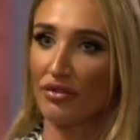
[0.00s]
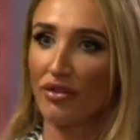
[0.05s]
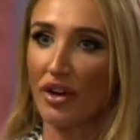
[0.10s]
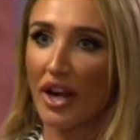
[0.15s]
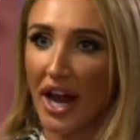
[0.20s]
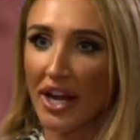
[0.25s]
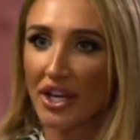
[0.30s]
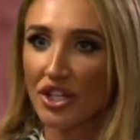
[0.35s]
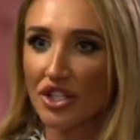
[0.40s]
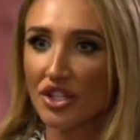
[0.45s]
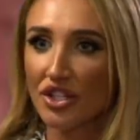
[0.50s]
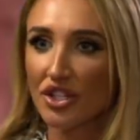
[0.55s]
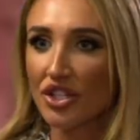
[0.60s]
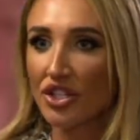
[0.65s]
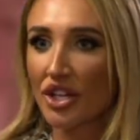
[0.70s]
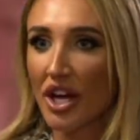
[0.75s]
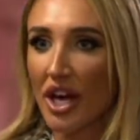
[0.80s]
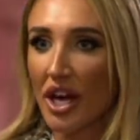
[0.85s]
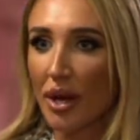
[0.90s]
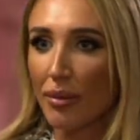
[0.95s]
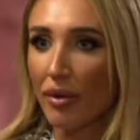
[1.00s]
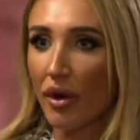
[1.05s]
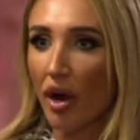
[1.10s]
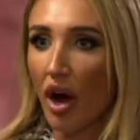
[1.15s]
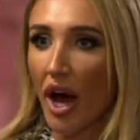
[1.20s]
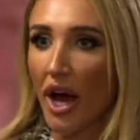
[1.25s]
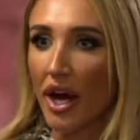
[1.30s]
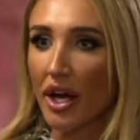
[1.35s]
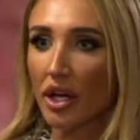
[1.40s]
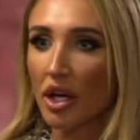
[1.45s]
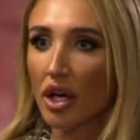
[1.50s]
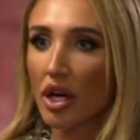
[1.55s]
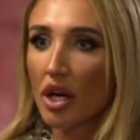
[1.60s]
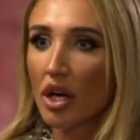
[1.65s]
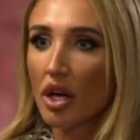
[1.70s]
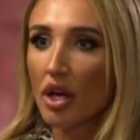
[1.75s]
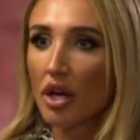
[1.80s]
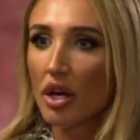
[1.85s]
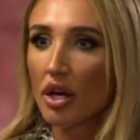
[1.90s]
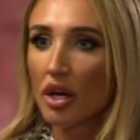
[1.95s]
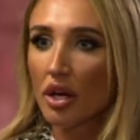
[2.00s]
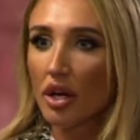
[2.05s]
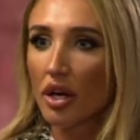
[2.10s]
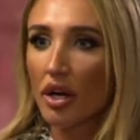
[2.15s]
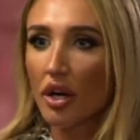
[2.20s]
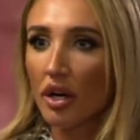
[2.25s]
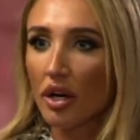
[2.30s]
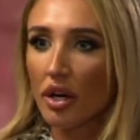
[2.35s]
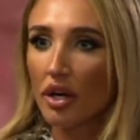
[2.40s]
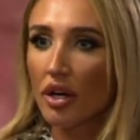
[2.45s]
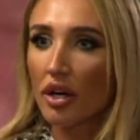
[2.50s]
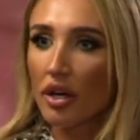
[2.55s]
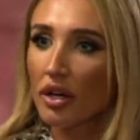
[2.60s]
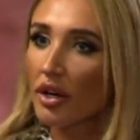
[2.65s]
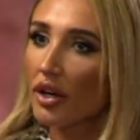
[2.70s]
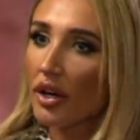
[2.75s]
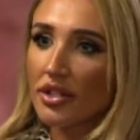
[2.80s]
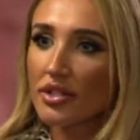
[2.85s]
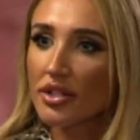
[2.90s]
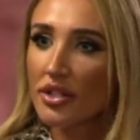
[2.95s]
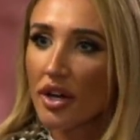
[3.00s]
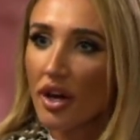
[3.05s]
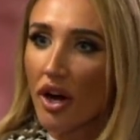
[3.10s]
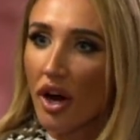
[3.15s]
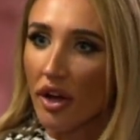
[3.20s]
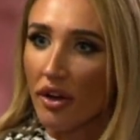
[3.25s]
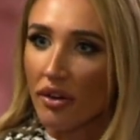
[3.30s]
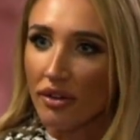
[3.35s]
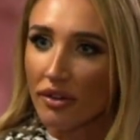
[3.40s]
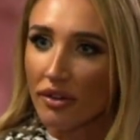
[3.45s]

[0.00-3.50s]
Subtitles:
relationship? Like, I don't know.